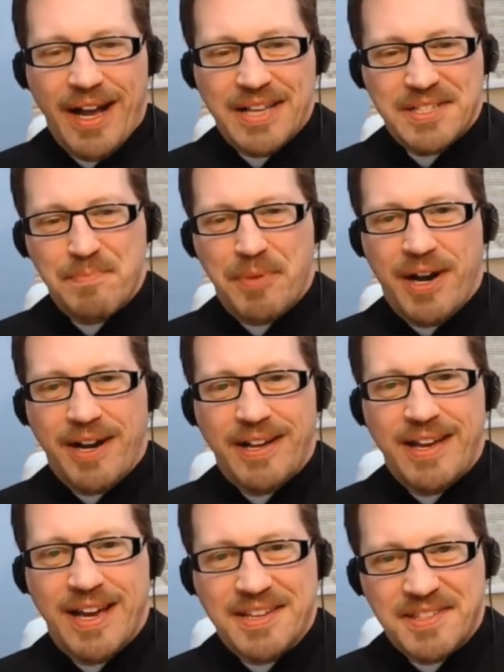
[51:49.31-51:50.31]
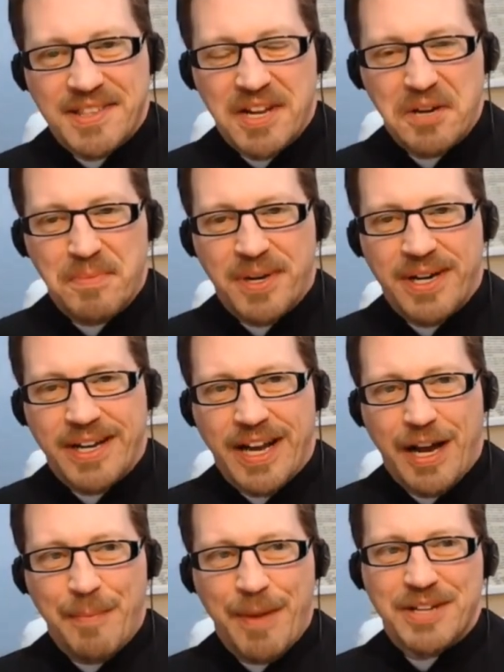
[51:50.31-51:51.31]
It's a podcast that I'm on.
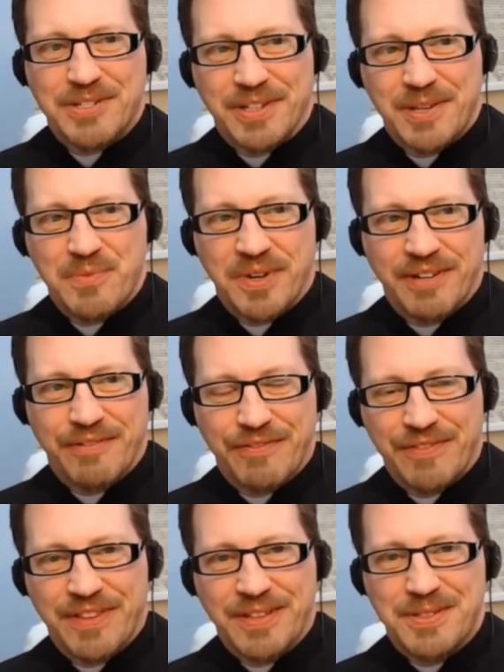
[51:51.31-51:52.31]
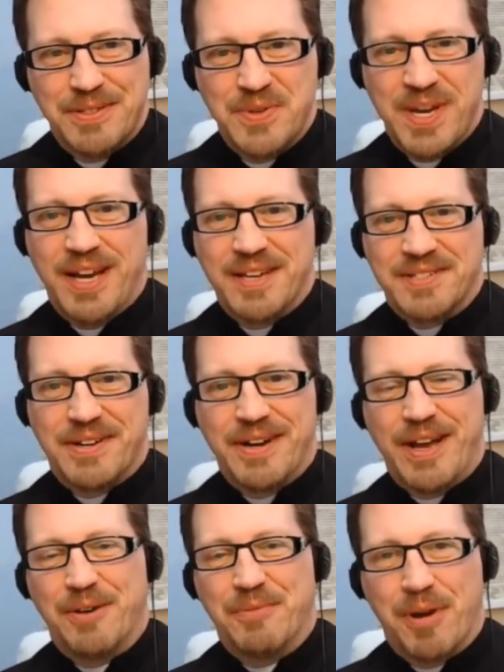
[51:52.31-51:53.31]
I'm actually one of the two guys that are
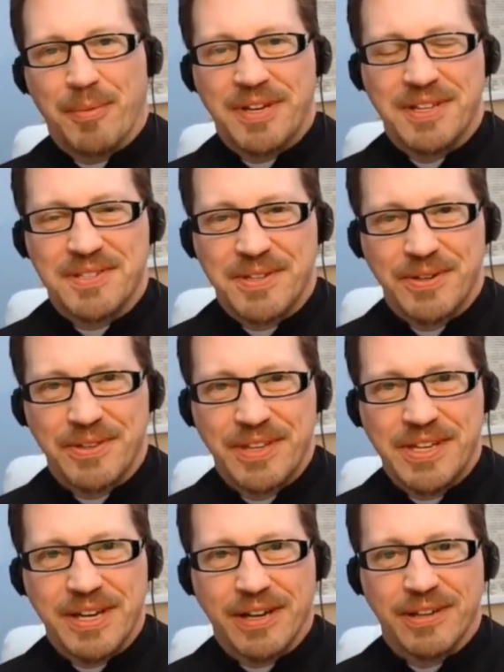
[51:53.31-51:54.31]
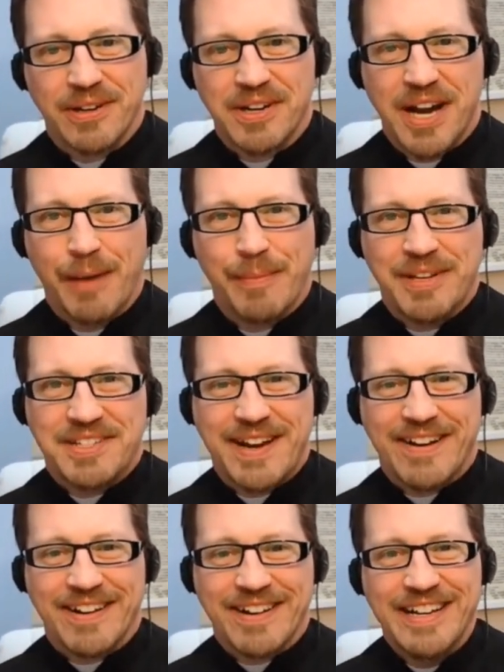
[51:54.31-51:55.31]
now probably considered the color
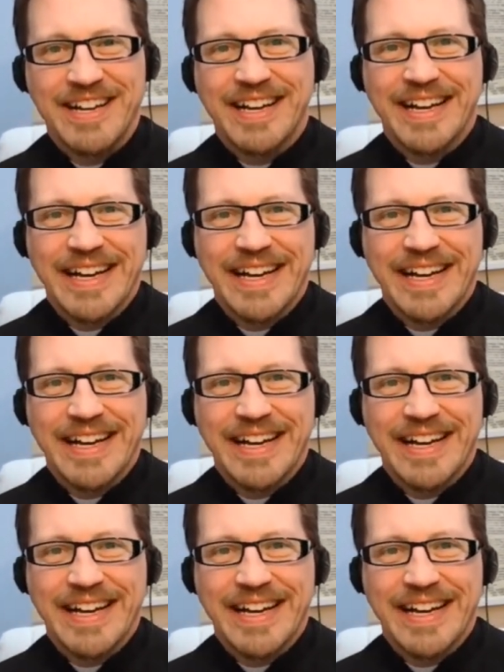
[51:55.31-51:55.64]
commentary.